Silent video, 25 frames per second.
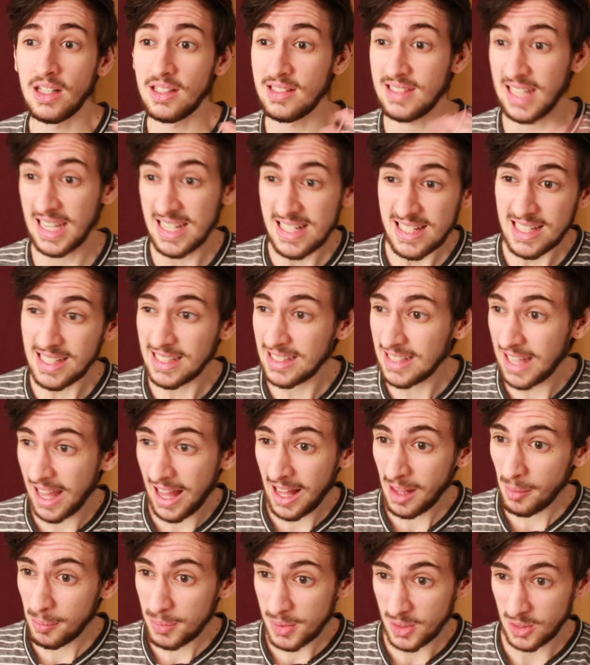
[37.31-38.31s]
dating
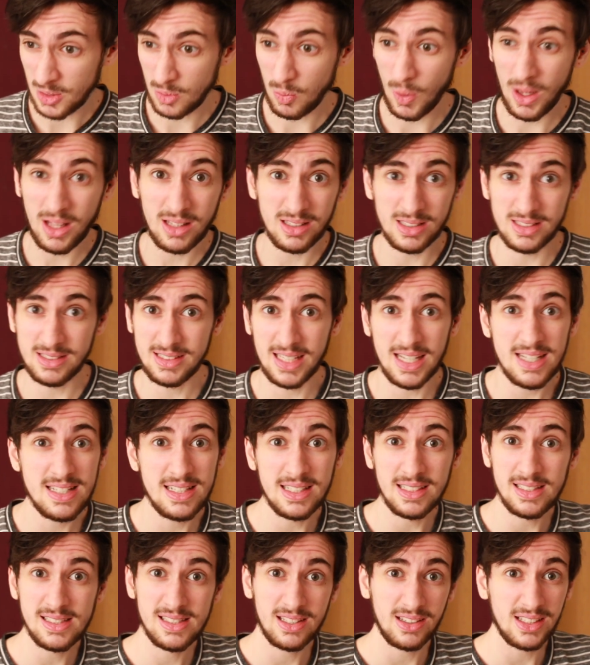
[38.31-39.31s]
apps as well, and
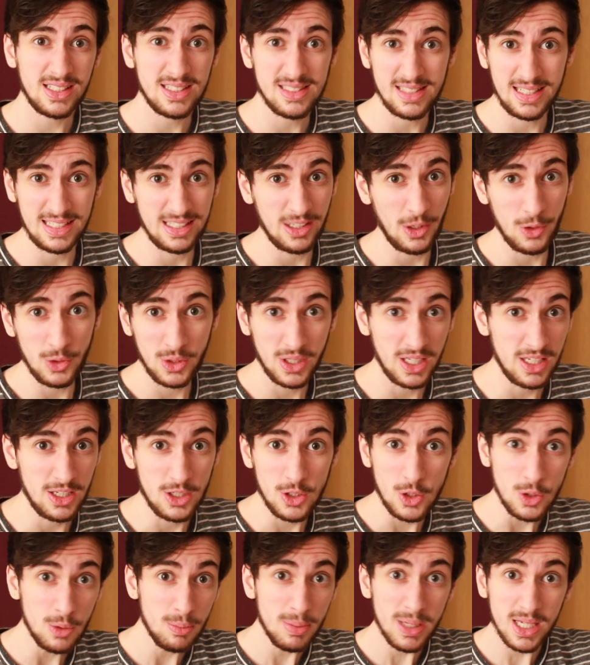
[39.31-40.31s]
dating sites like
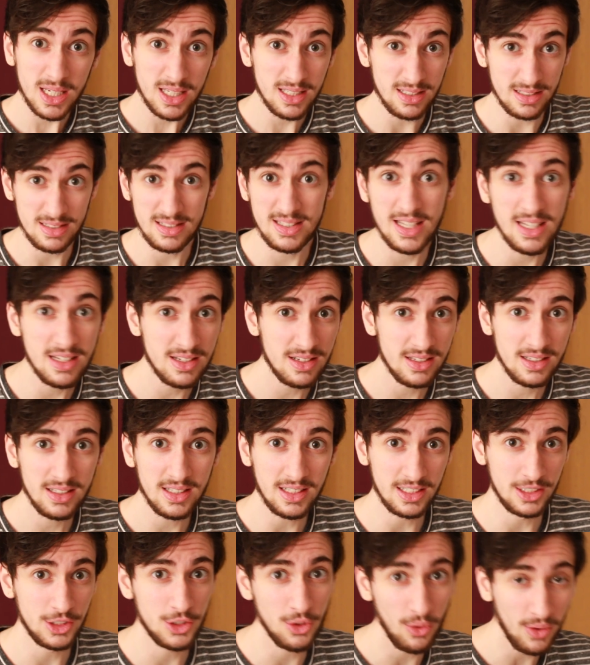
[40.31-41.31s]
OkCupid and Tinder
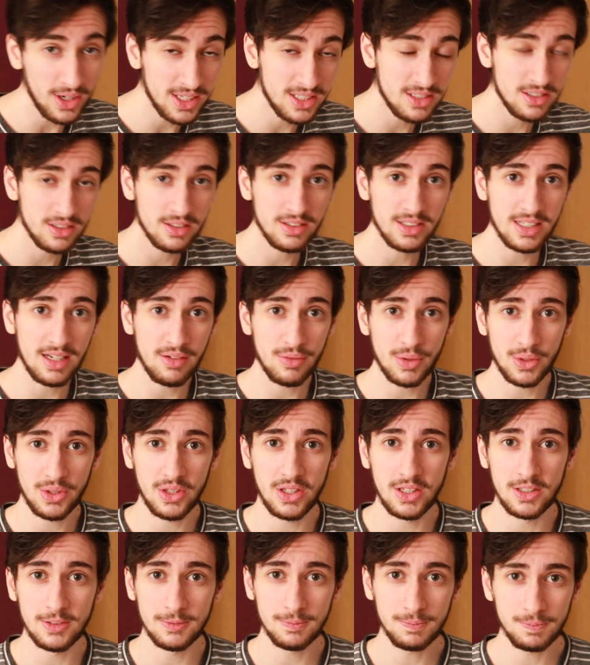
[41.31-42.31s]
and Grindr and
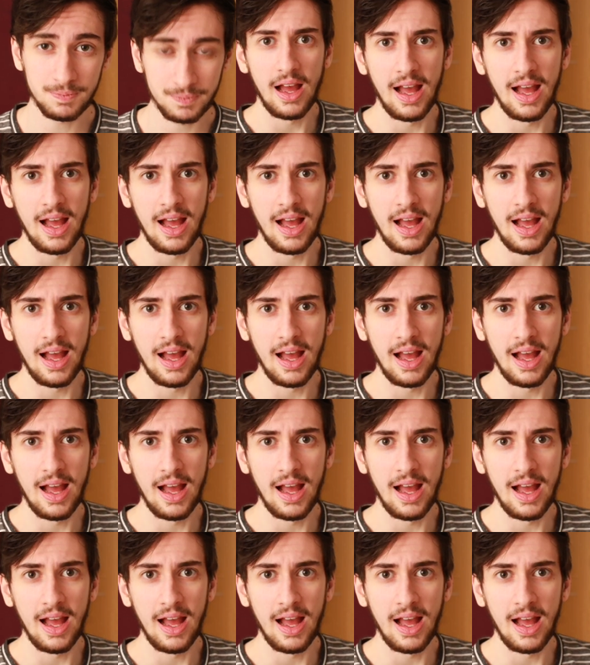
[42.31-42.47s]
everything.